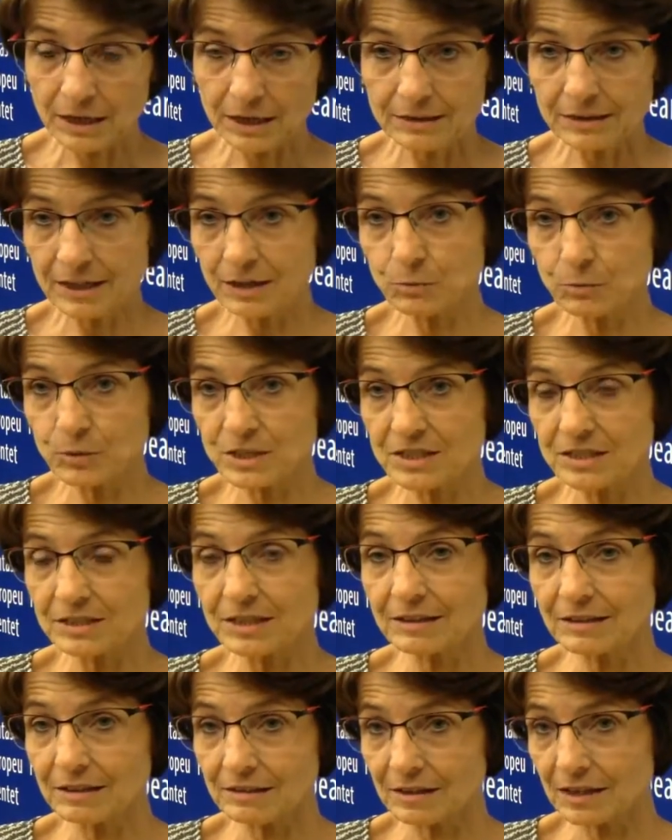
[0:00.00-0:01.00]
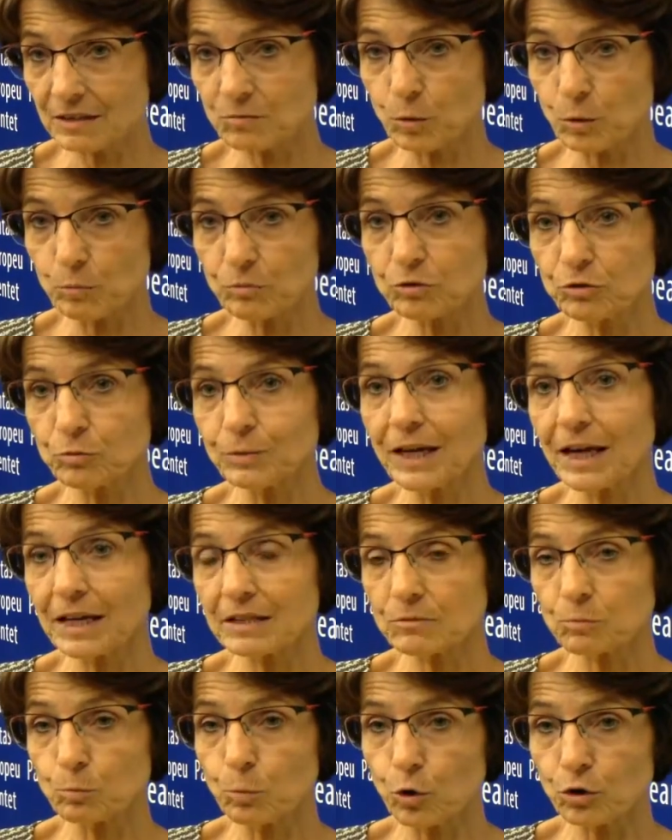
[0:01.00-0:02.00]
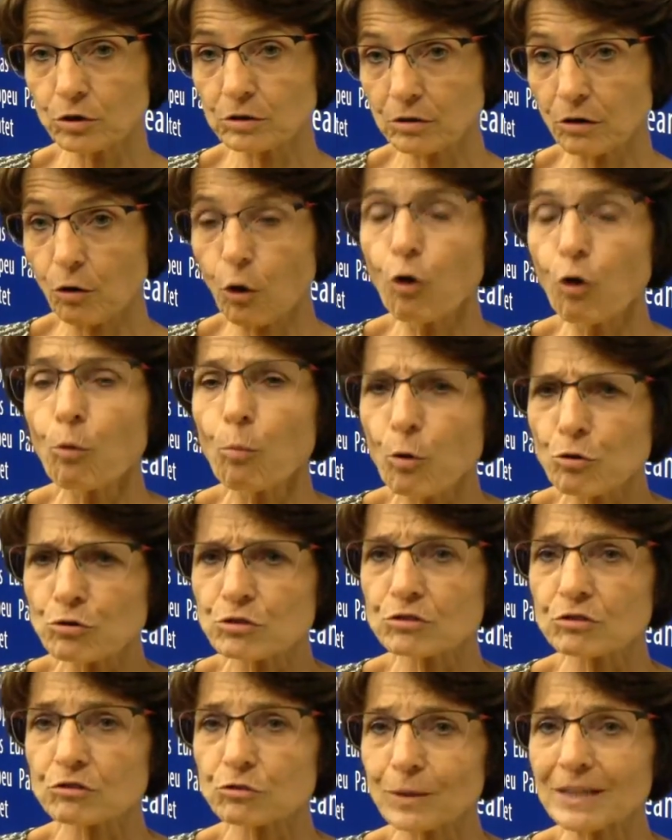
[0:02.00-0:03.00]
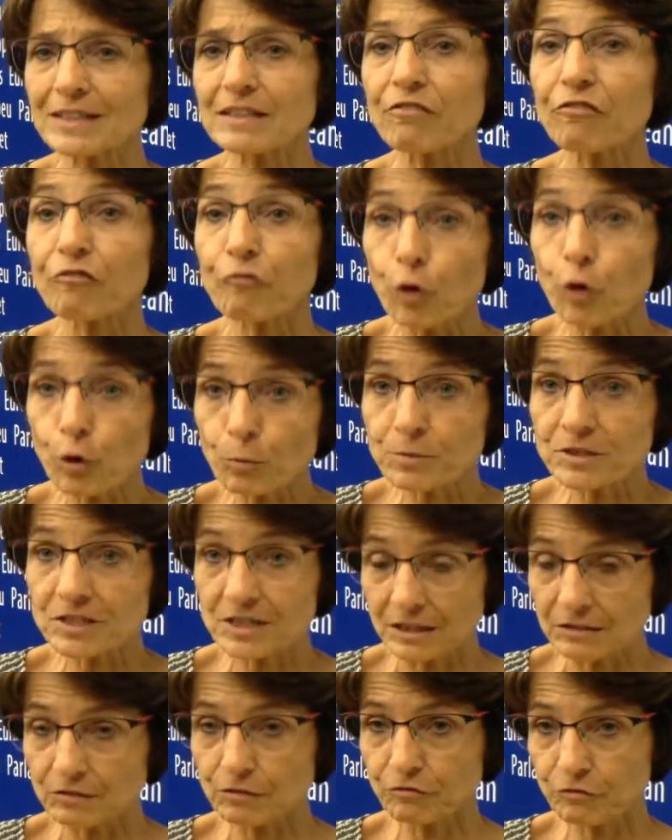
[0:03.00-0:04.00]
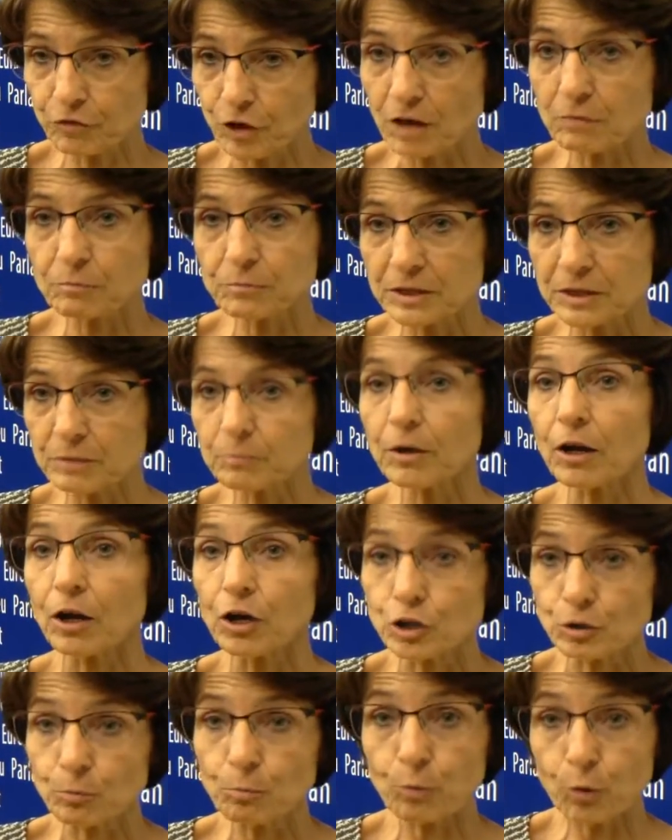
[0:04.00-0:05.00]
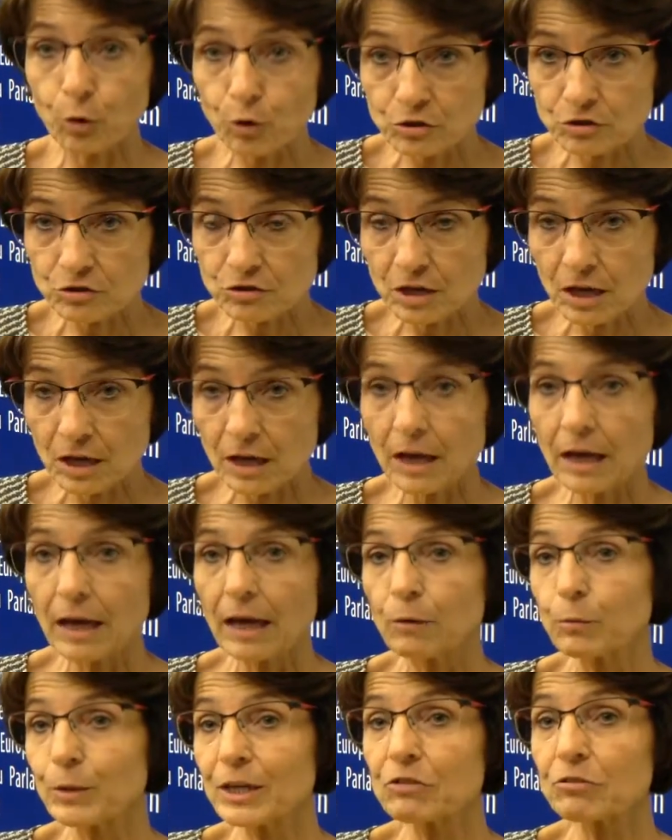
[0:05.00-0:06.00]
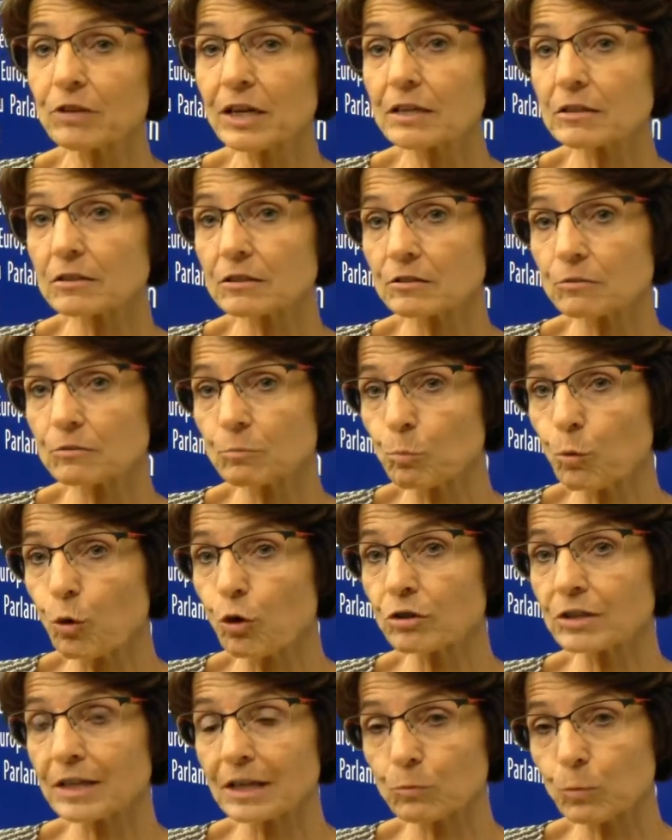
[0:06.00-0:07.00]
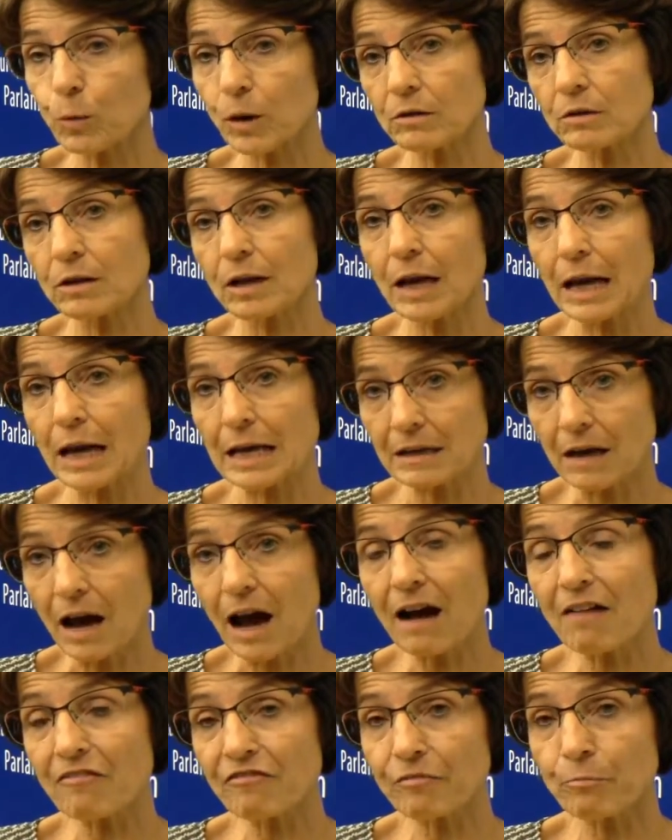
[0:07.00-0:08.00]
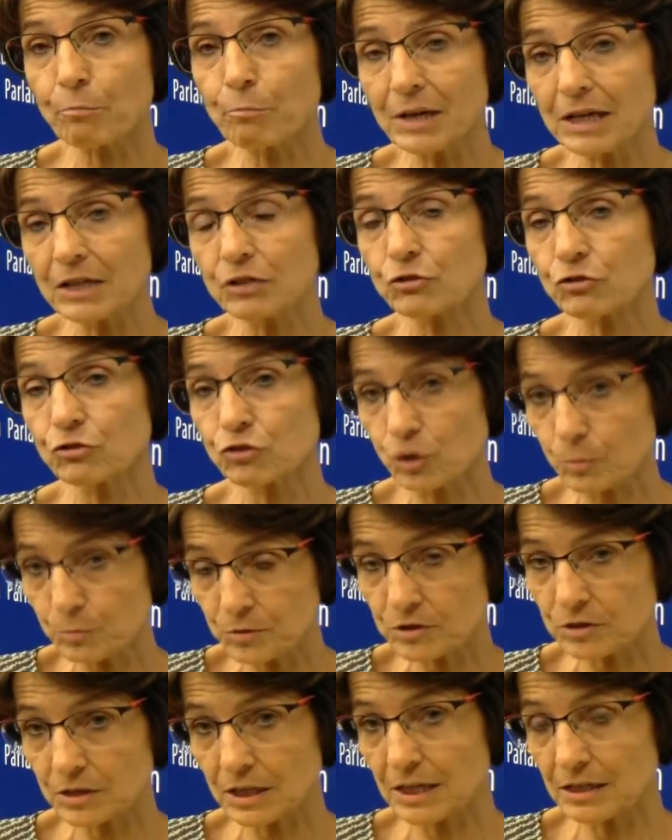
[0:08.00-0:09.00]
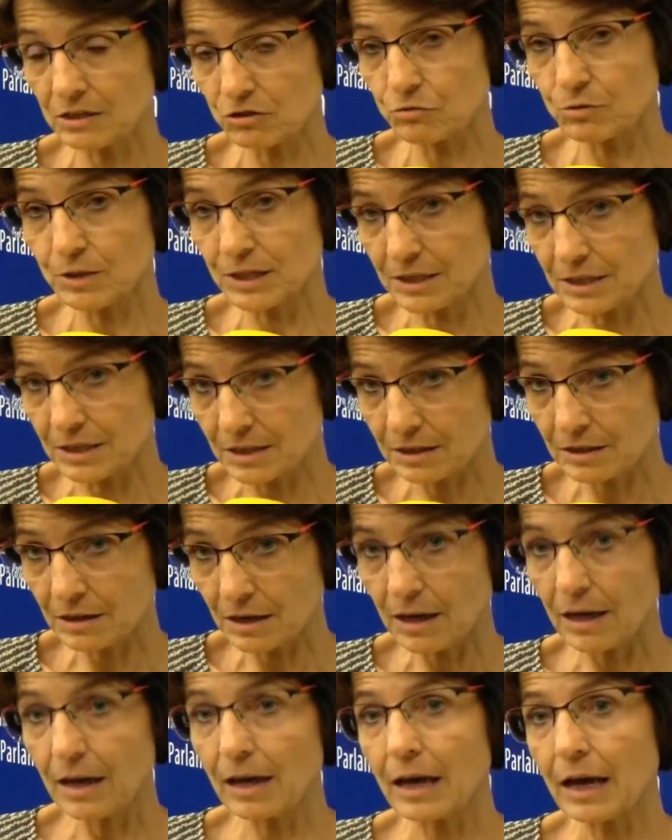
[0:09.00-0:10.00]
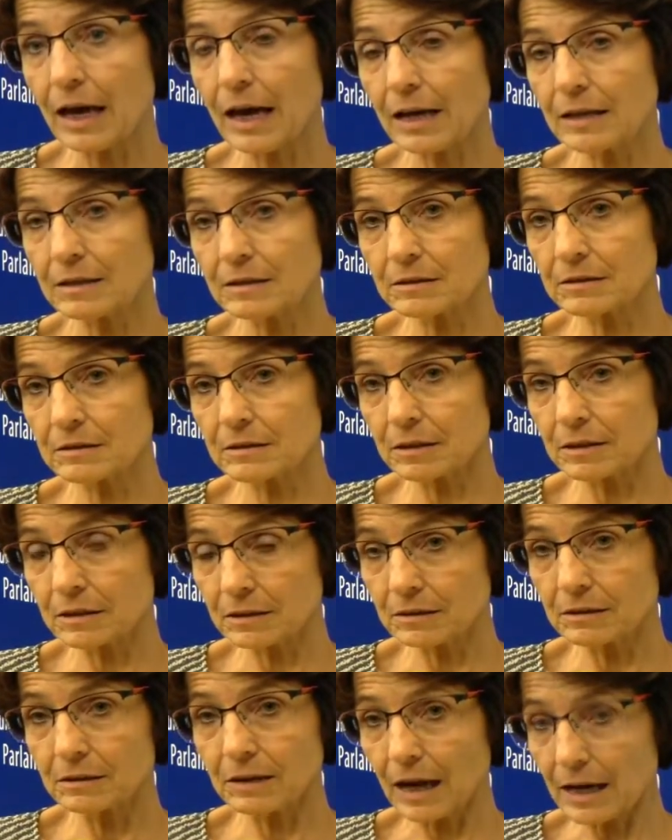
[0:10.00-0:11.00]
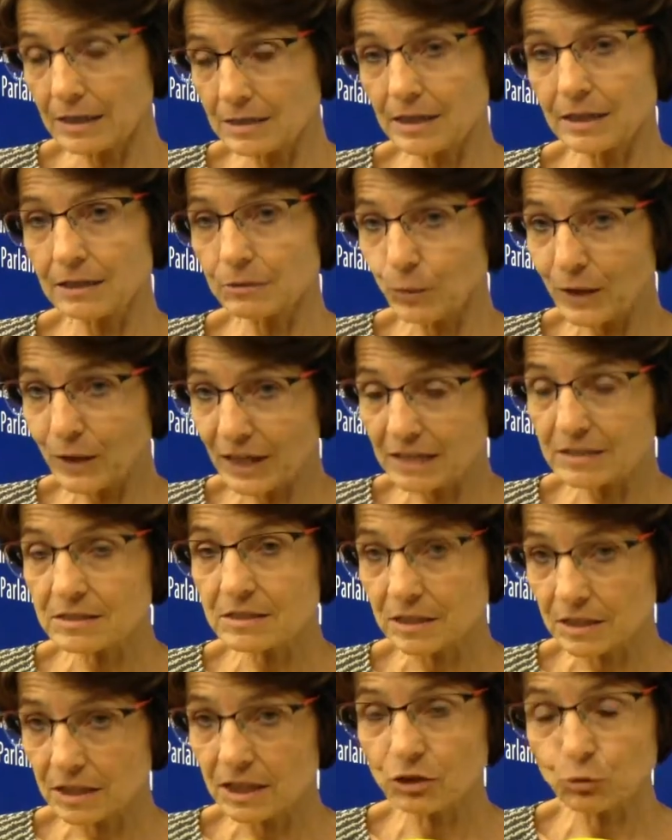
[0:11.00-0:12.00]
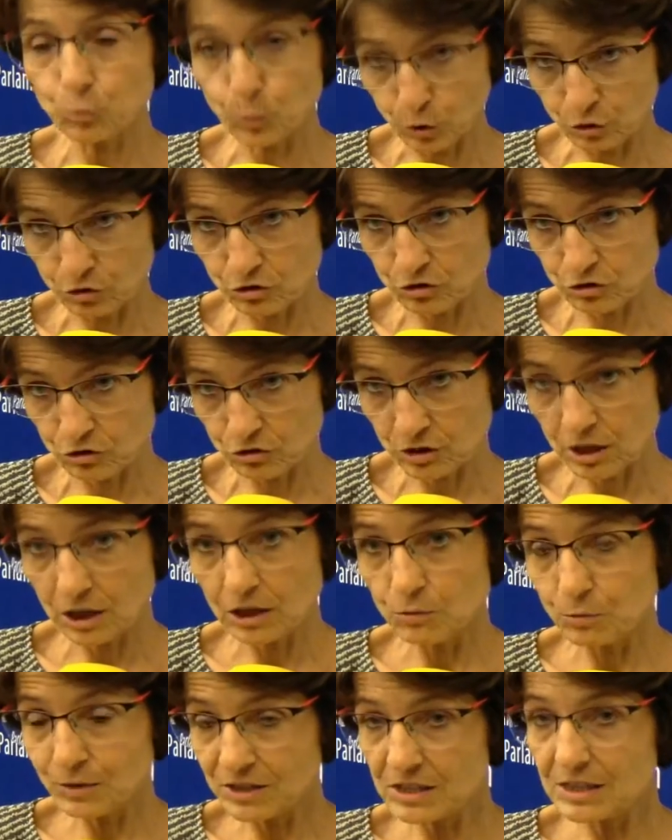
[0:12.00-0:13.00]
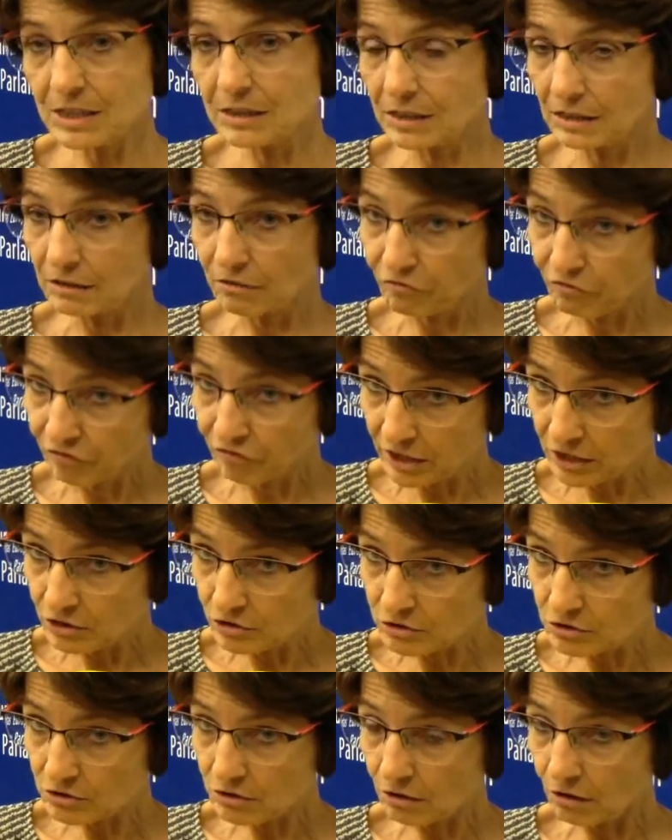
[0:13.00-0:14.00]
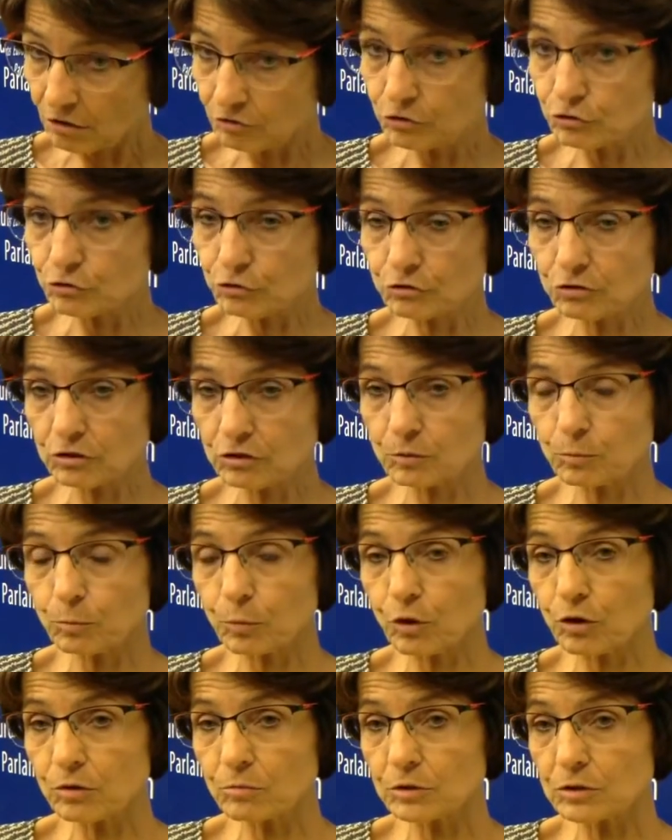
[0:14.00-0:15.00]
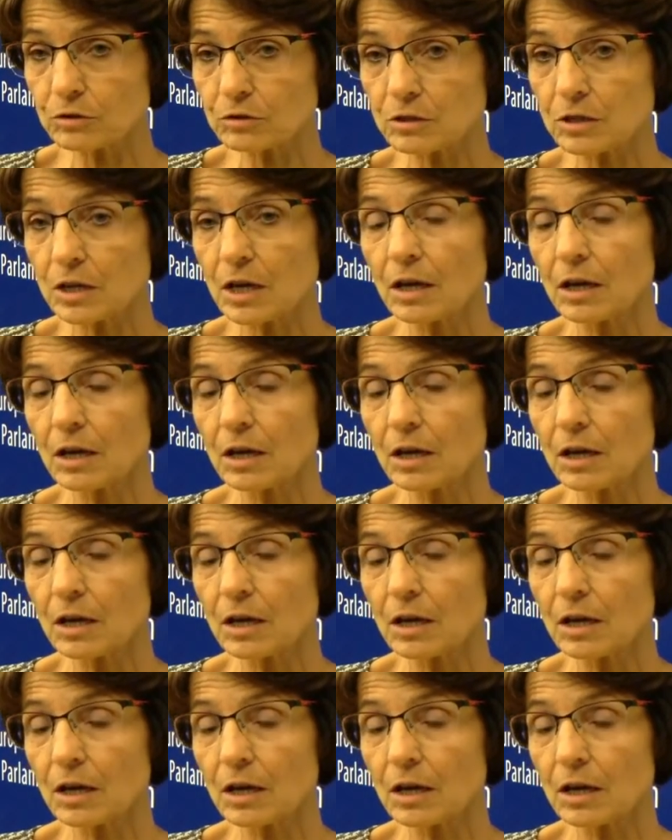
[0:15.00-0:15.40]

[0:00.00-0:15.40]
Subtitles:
then we see that at that moment we had more, almost 24% of young people unemployed. We created more than 1.5 million jobs in 3 years. And I think we can say it works. We see it in the figures on the youth unemployment.